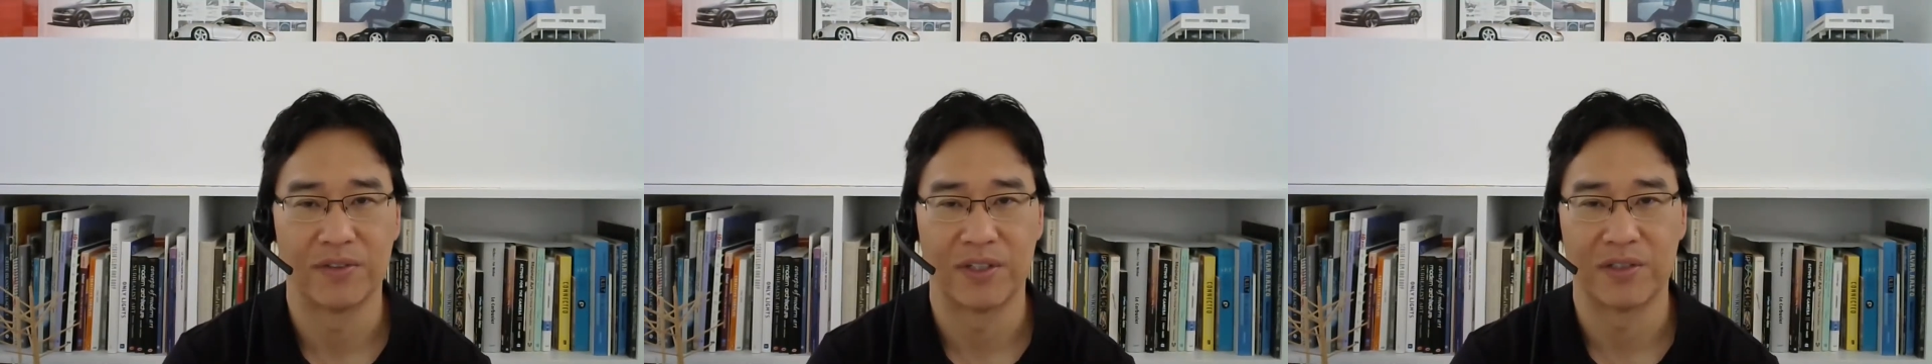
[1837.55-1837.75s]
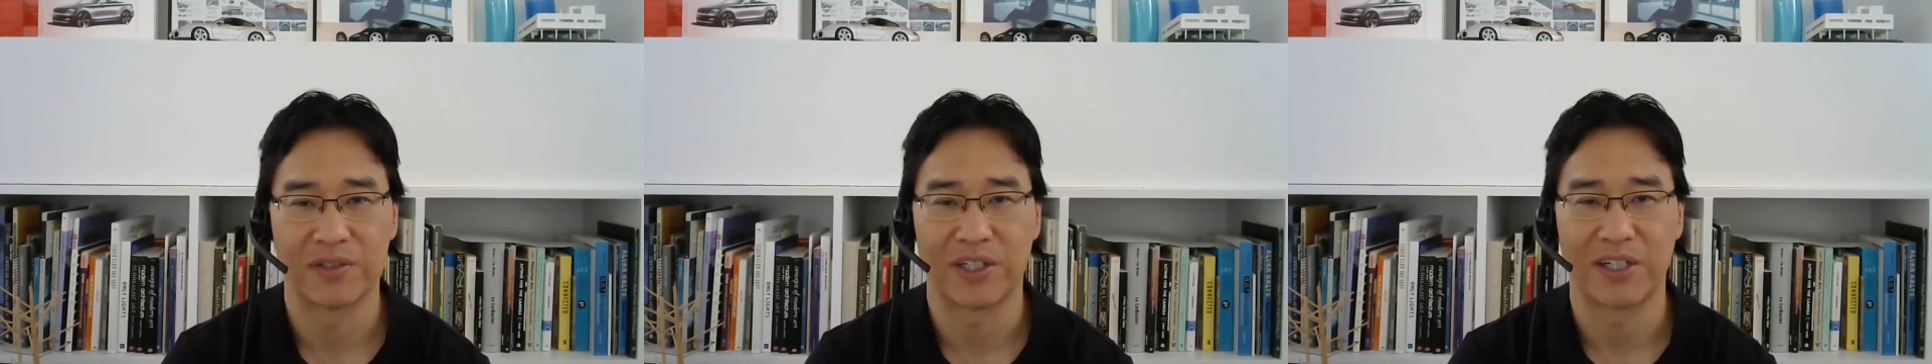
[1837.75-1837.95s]

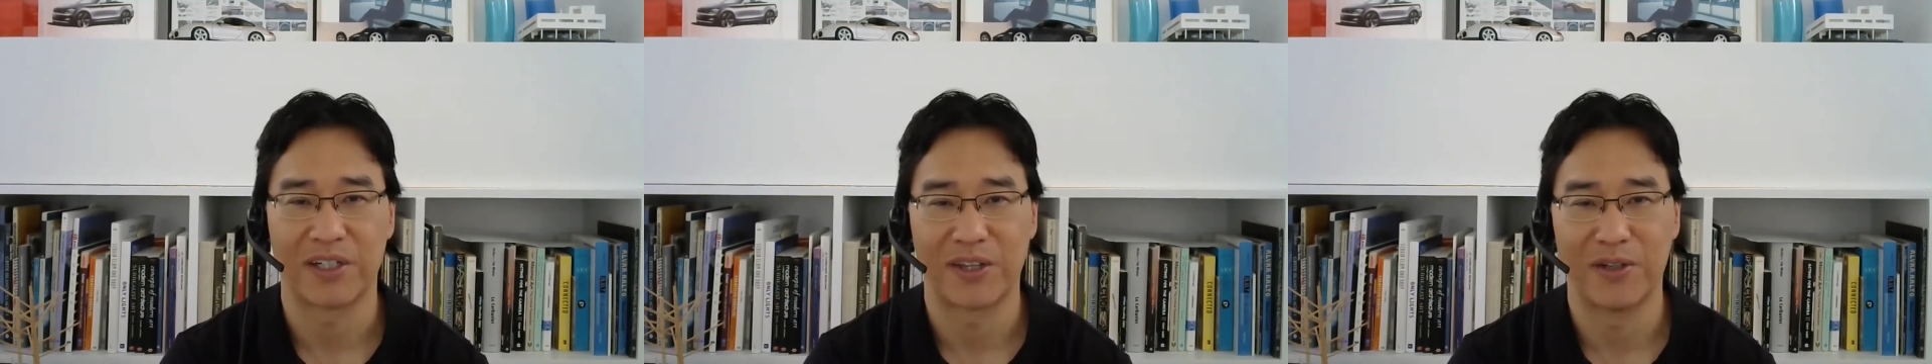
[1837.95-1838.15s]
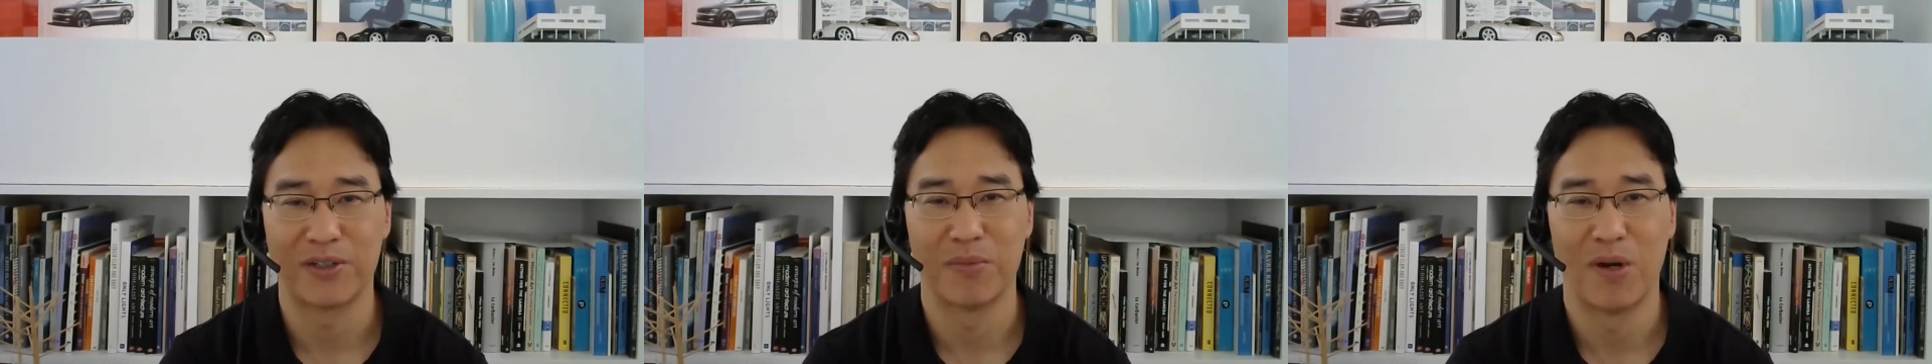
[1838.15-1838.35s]
And it's like
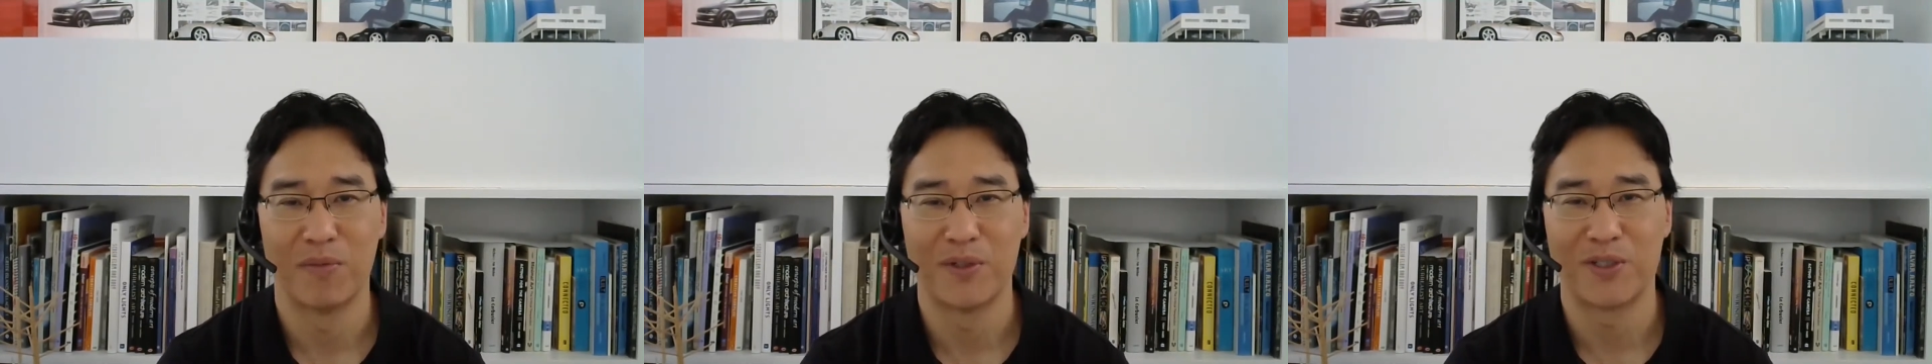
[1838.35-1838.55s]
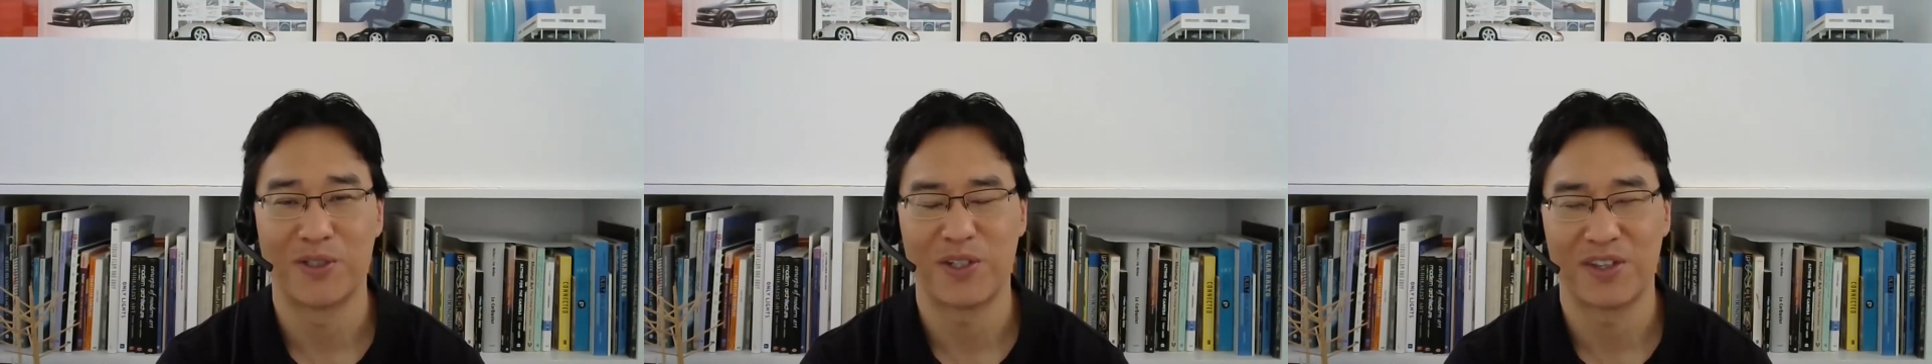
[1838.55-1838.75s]
those
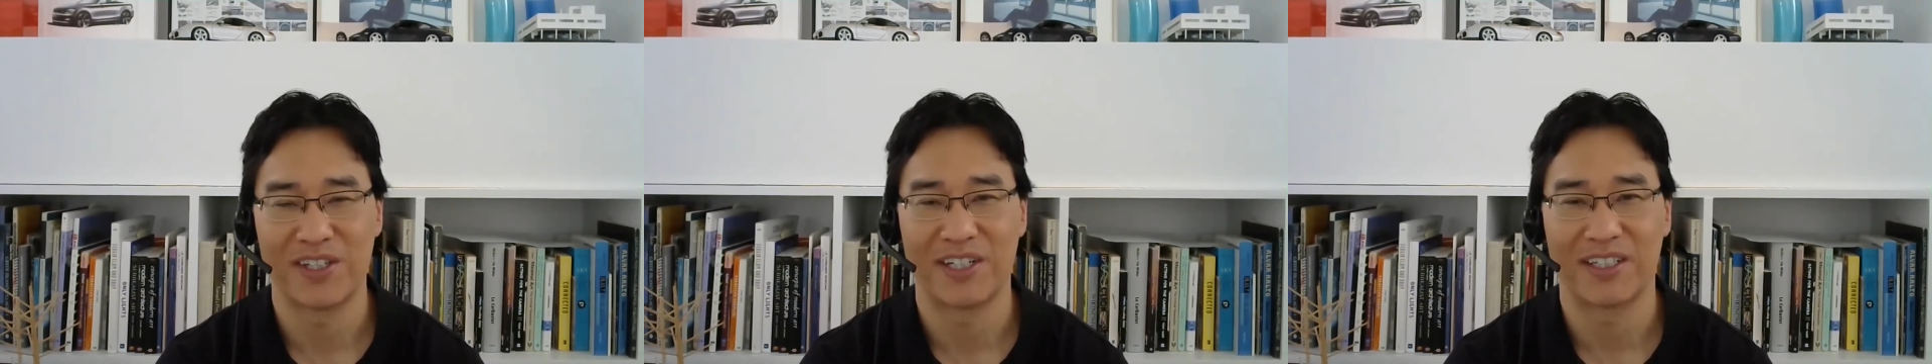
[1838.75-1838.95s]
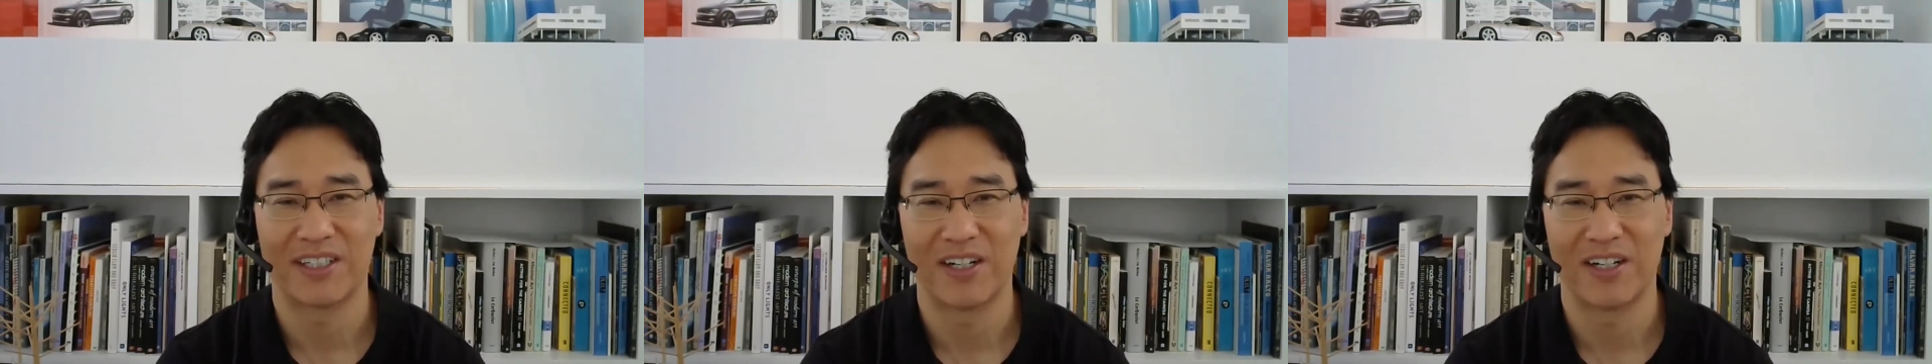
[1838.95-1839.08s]
moments you think,